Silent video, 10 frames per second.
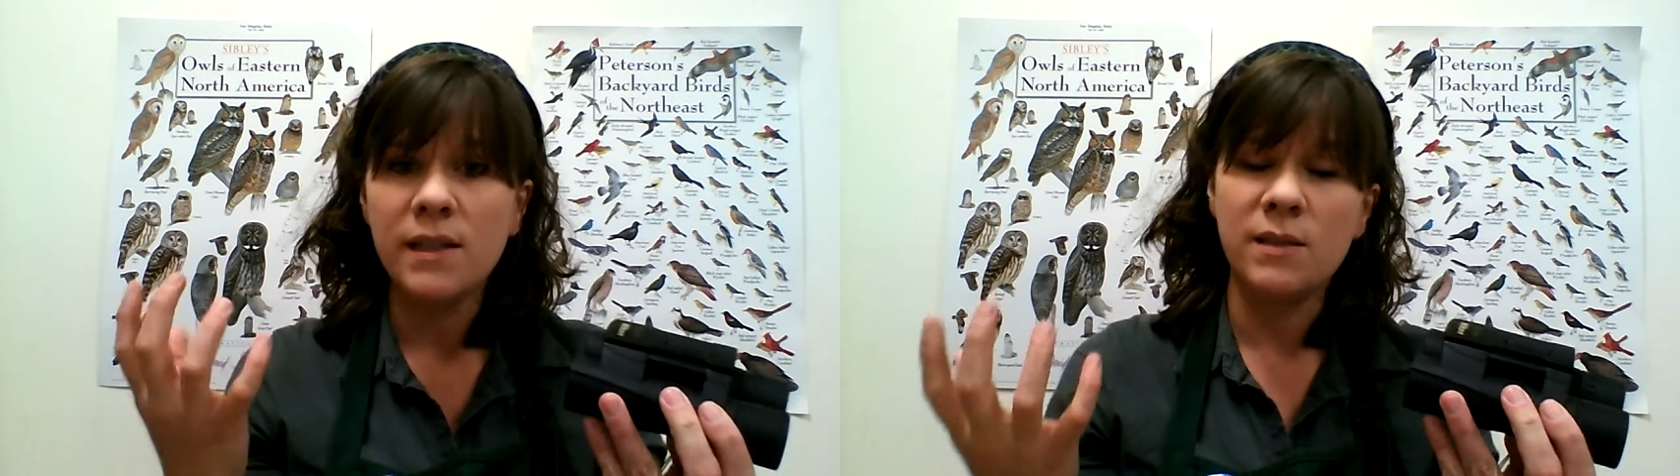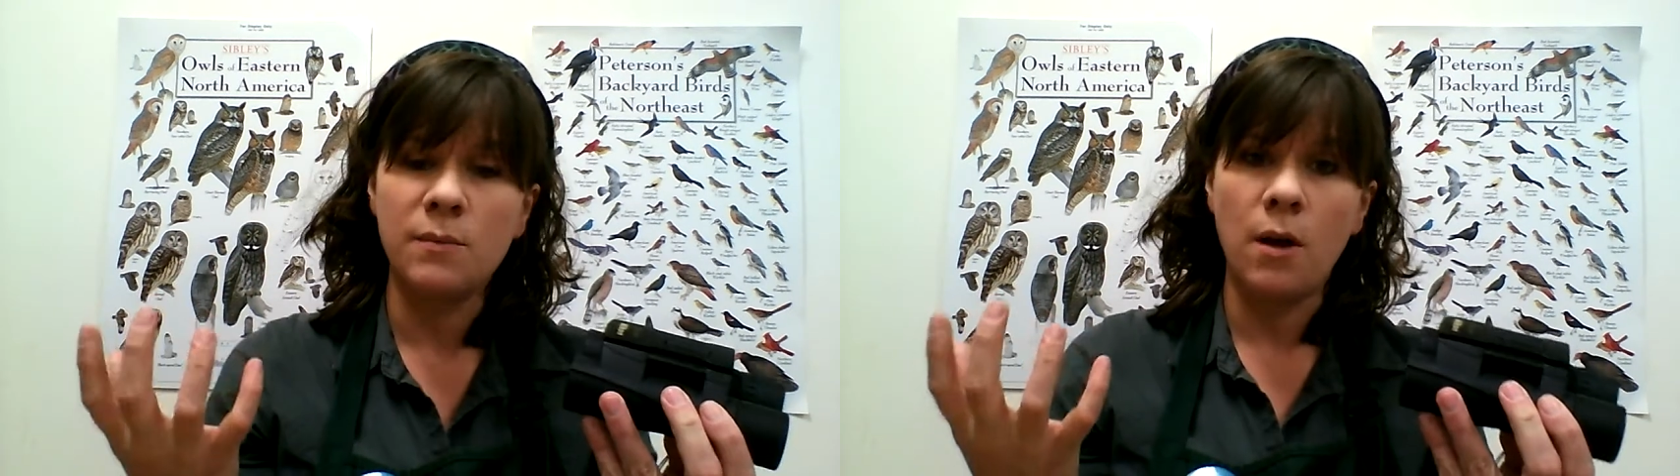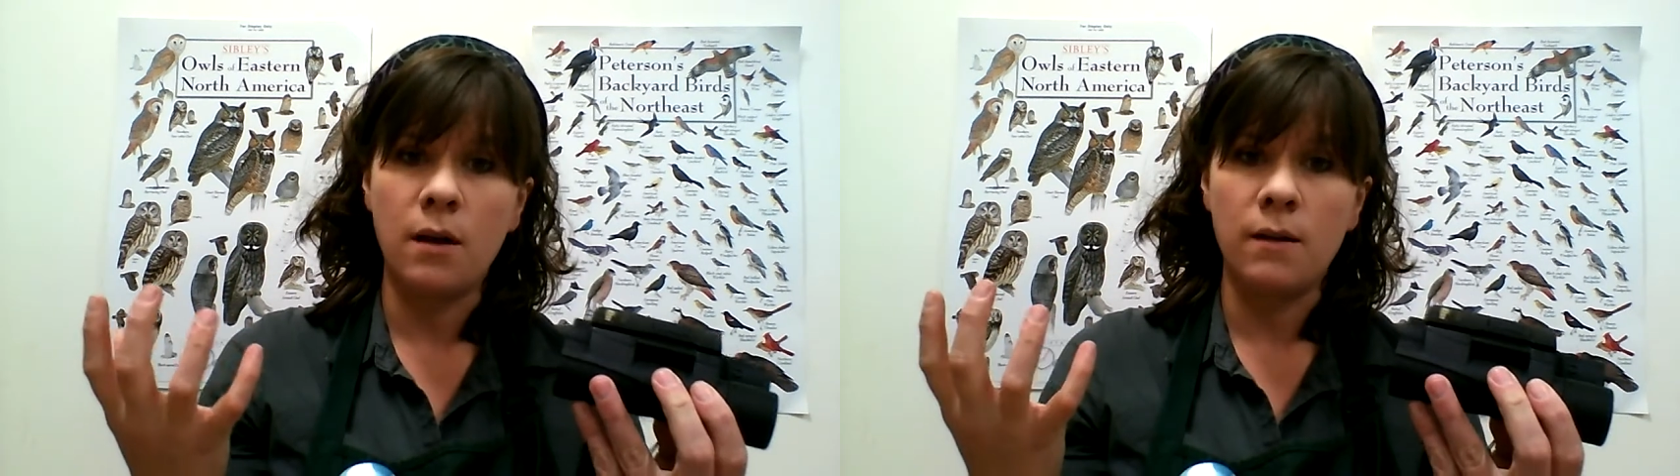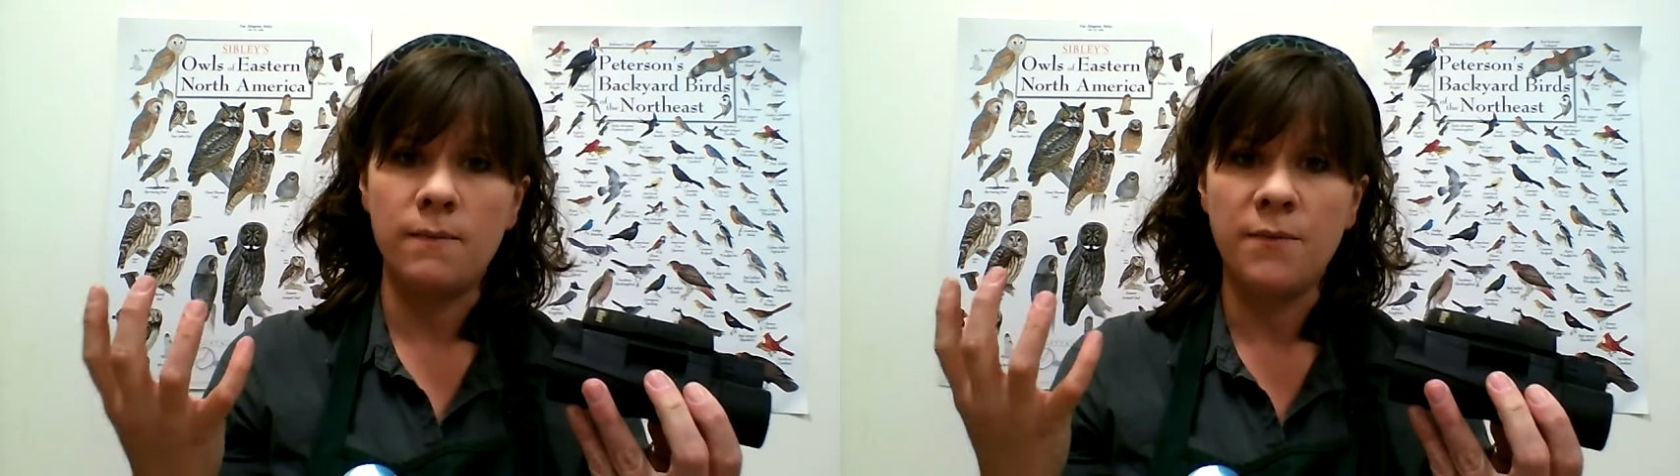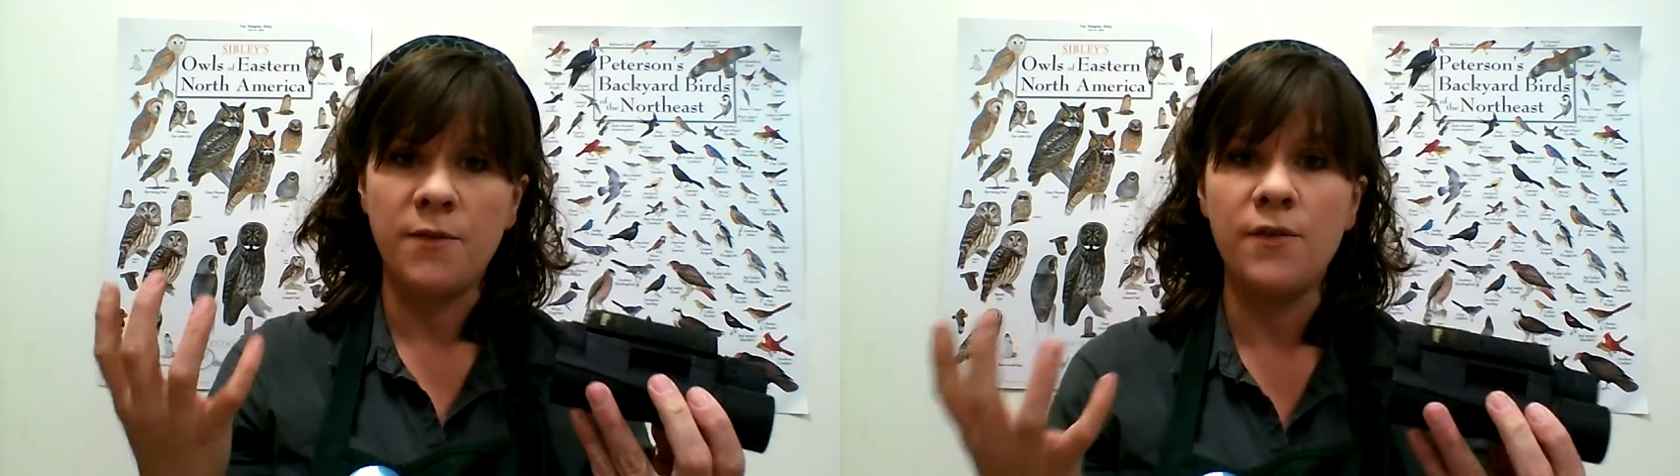
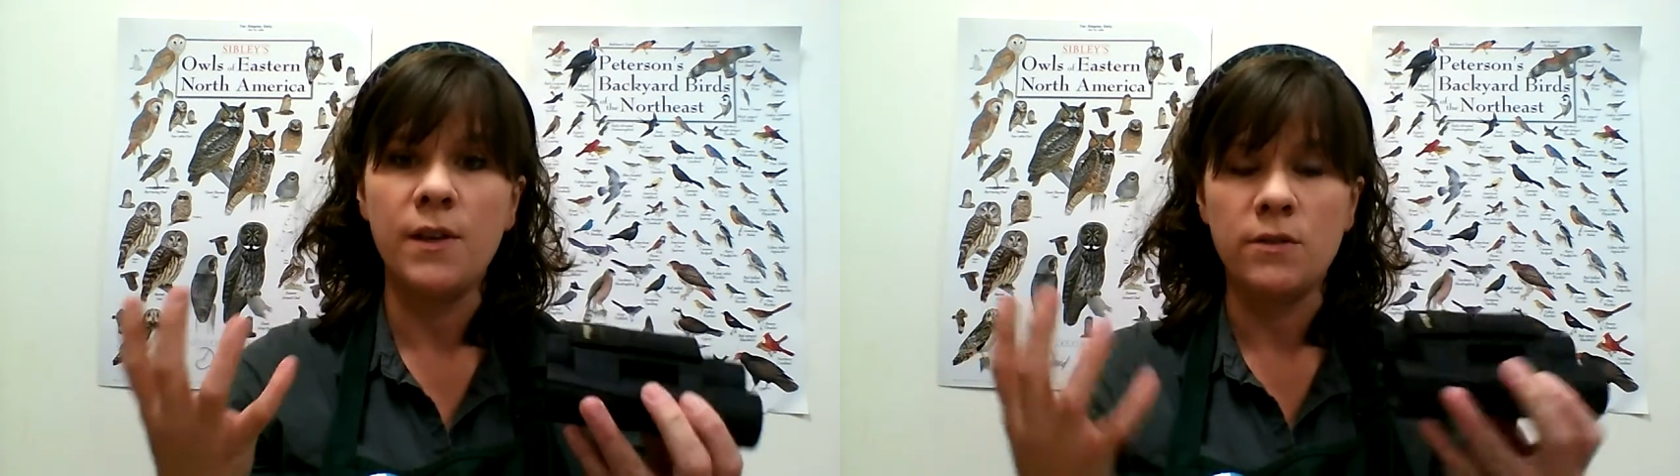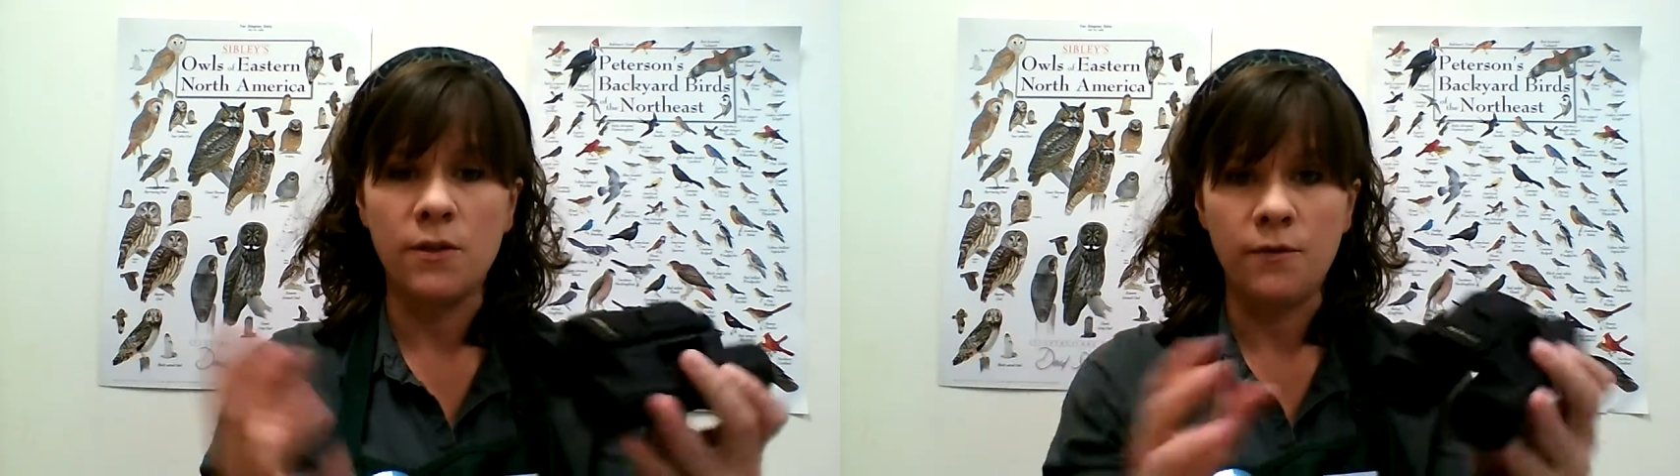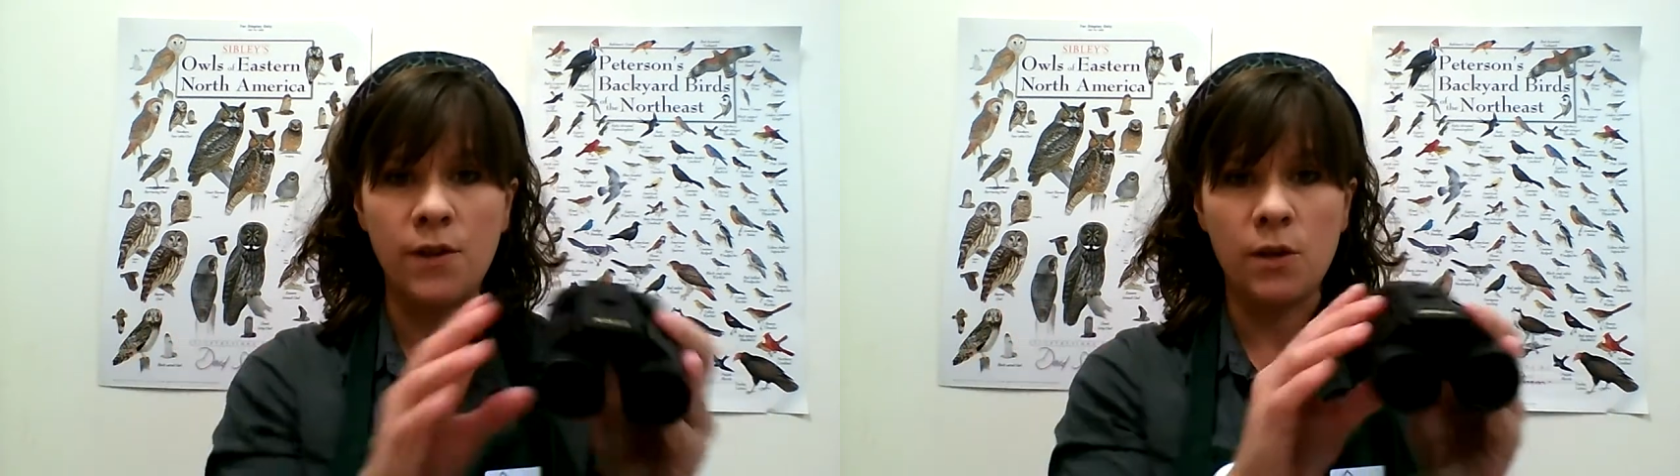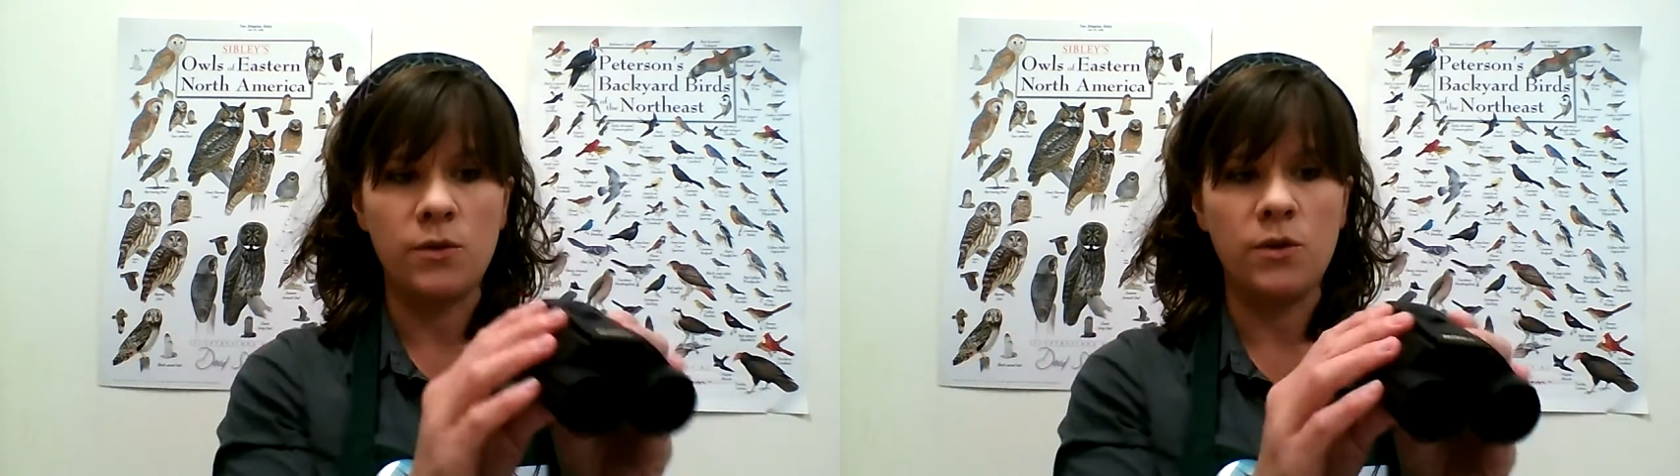small field of view.